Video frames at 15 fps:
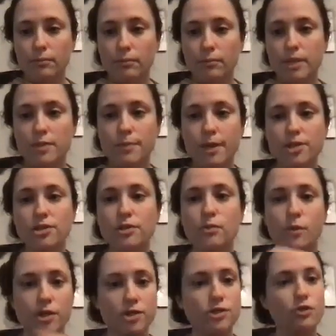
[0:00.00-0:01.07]
especially
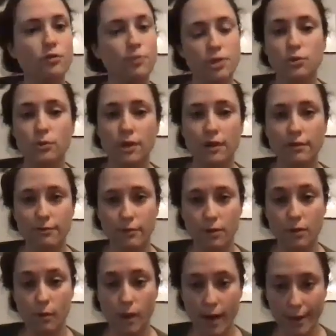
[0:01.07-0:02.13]
once you've been doing it for
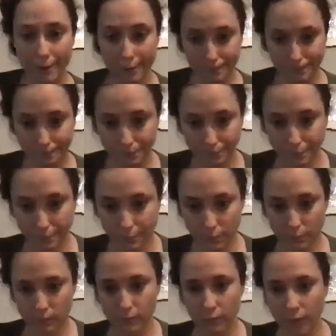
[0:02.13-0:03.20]
a while.
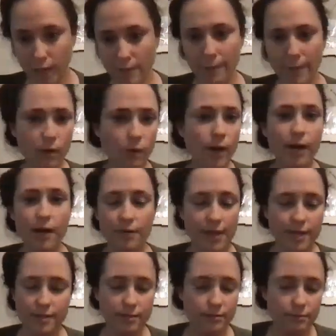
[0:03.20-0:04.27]
And by a while,
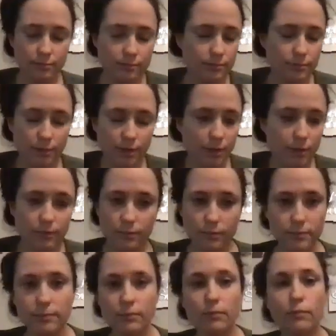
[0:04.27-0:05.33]
that's,
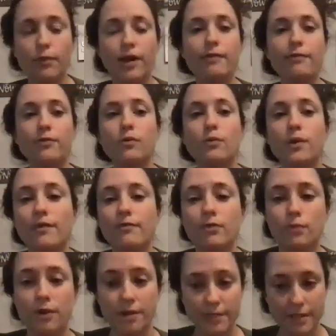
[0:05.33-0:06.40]
whatever
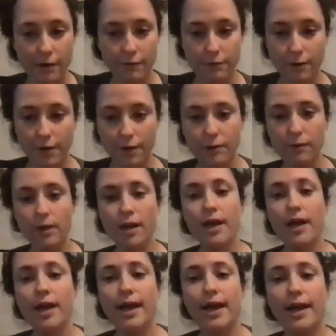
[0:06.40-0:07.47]
works out for you.
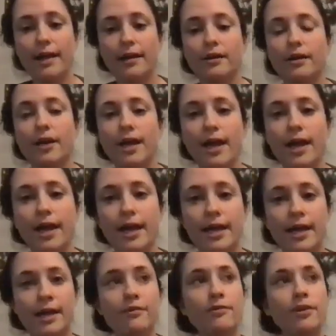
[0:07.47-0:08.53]
And
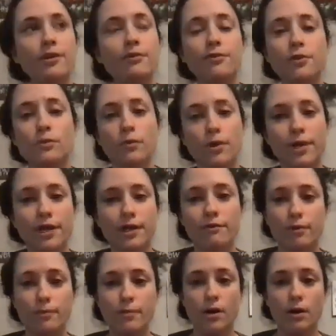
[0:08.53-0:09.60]
even if you're working
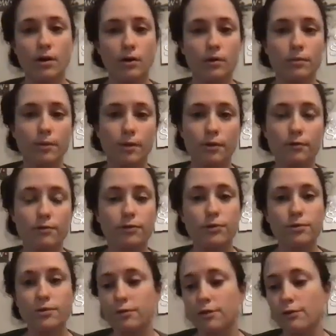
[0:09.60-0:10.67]
from home, you're
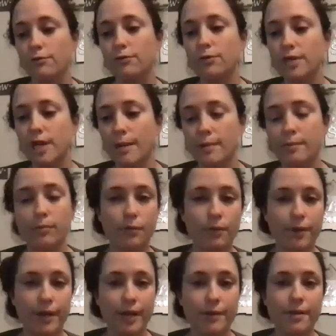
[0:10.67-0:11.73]
full-time
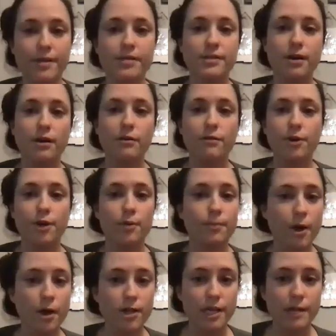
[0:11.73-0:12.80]
employed like myself, or you're
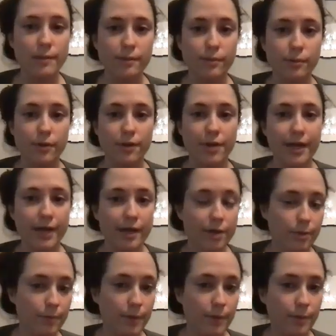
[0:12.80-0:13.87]
part-time employed like other
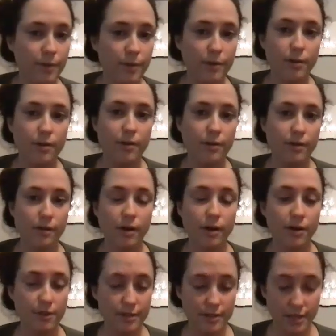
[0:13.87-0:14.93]
people that are on
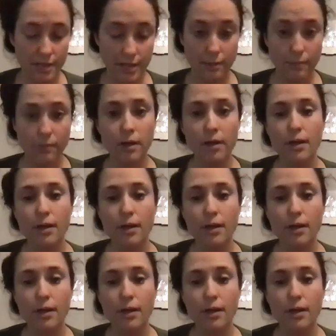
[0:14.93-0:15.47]
the team,